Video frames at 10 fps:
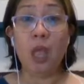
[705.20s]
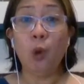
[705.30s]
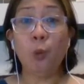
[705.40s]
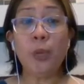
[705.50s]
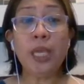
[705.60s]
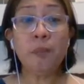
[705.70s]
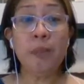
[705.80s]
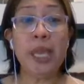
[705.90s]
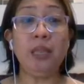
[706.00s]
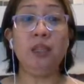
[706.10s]
we can
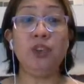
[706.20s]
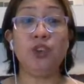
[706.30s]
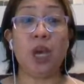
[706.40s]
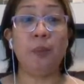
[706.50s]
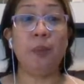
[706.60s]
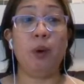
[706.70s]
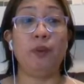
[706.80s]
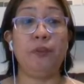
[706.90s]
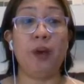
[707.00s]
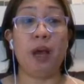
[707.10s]
make the job
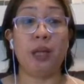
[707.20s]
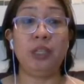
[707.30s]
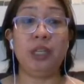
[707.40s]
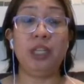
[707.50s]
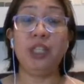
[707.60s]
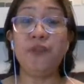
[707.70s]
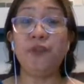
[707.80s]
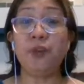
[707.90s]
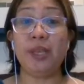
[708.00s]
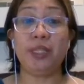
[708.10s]
of the
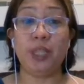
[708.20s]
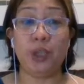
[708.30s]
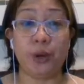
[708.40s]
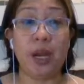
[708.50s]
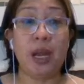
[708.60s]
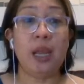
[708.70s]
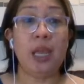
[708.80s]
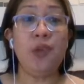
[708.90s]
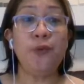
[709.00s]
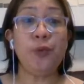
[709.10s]
receiver easier
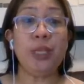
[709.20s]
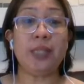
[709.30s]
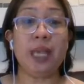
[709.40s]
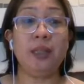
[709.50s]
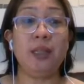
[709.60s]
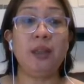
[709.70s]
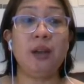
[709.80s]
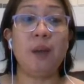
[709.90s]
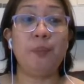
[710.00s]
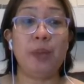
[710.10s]
if we send the
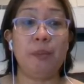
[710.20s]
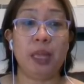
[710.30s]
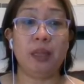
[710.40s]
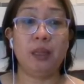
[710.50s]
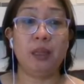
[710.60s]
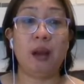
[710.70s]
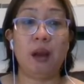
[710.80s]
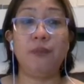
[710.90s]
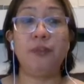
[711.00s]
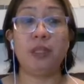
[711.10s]
complement
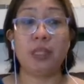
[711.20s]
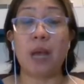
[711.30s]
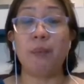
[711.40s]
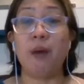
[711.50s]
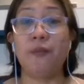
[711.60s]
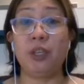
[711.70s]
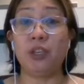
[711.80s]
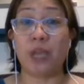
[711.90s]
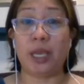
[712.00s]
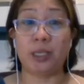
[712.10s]
of the sum of
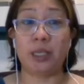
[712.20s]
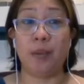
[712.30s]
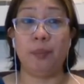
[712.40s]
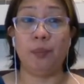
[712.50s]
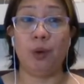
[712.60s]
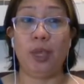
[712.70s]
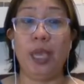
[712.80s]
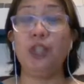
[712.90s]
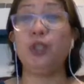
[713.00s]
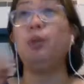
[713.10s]
the checksum.
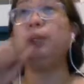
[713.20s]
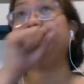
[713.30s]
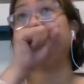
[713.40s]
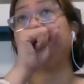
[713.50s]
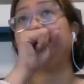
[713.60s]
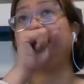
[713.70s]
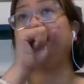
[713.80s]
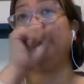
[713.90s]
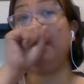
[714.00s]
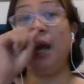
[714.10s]
Okay, so
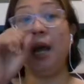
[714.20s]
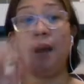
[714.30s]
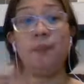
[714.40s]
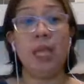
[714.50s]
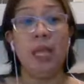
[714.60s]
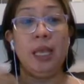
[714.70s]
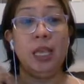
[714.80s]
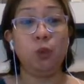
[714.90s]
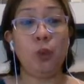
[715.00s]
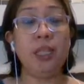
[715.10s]
um,
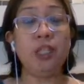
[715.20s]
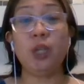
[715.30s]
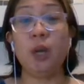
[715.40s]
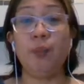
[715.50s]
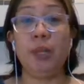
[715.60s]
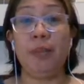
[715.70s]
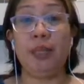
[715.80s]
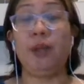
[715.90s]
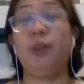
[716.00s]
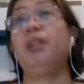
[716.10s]
in one's
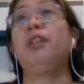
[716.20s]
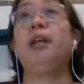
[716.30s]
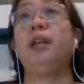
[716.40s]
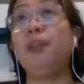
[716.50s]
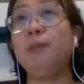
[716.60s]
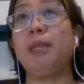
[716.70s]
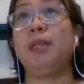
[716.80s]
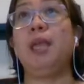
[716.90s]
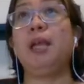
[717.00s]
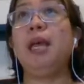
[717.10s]
complement
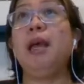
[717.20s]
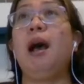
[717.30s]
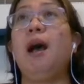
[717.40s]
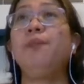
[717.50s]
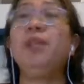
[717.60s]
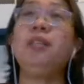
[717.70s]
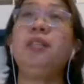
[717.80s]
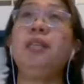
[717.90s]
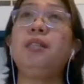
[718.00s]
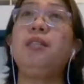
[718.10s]
arithmetic,
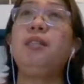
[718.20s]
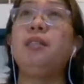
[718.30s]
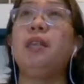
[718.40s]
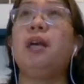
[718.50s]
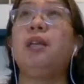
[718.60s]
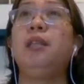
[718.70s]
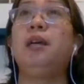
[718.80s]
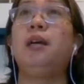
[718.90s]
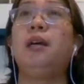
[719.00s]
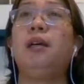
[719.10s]

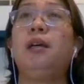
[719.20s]
the